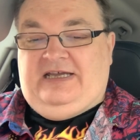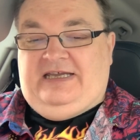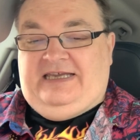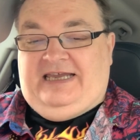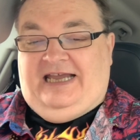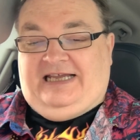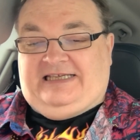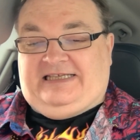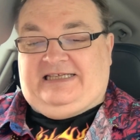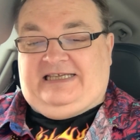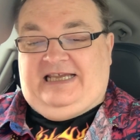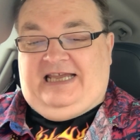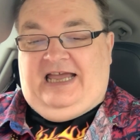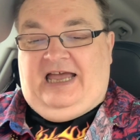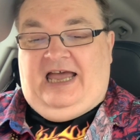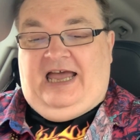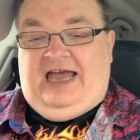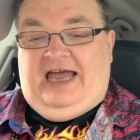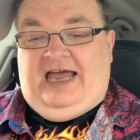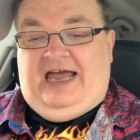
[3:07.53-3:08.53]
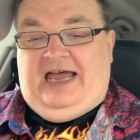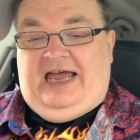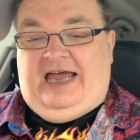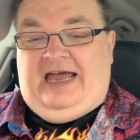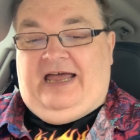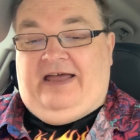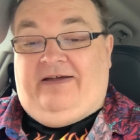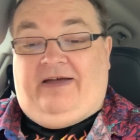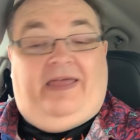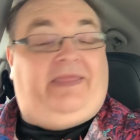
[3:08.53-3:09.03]
Yes,
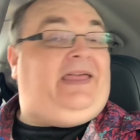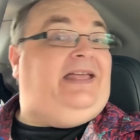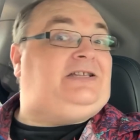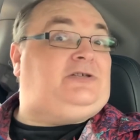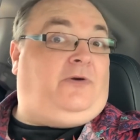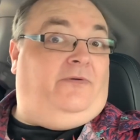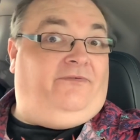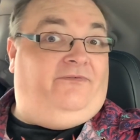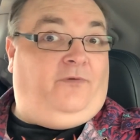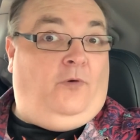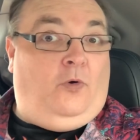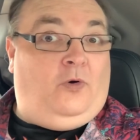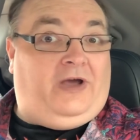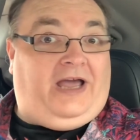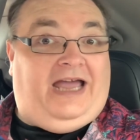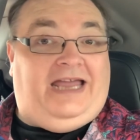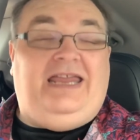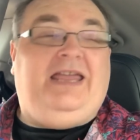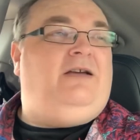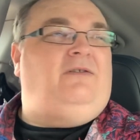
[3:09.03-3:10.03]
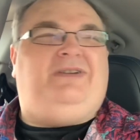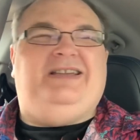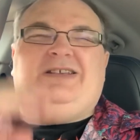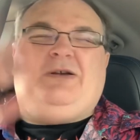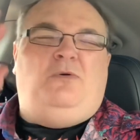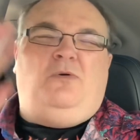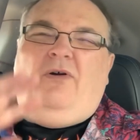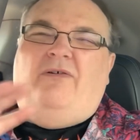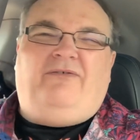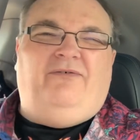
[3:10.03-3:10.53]
uh, that's on 4K. It's
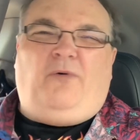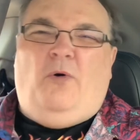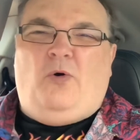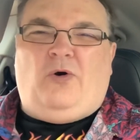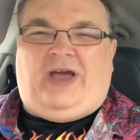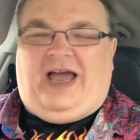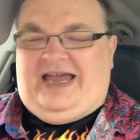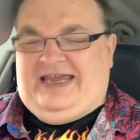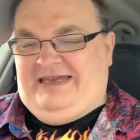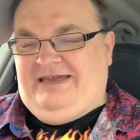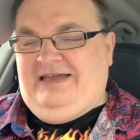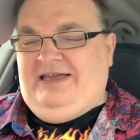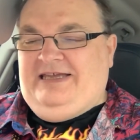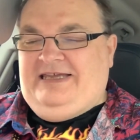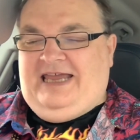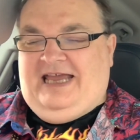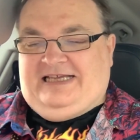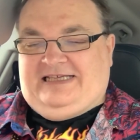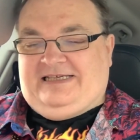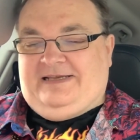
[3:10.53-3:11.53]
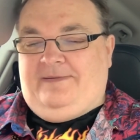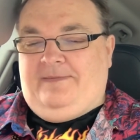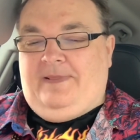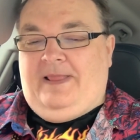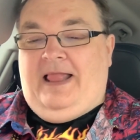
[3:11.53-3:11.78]
all on 4K, yes.